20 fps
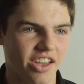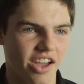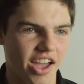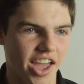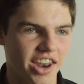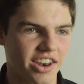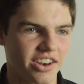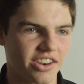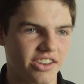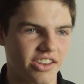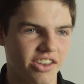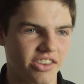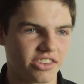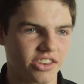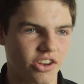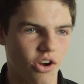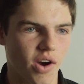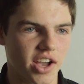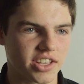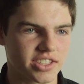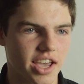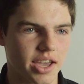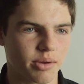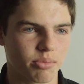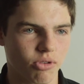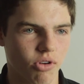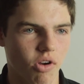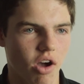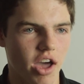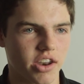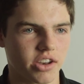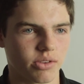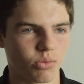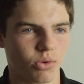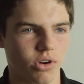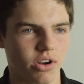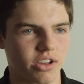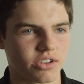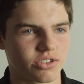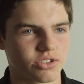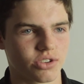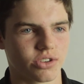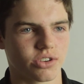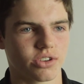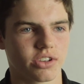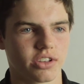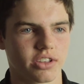and, you know, I take pride in what I do.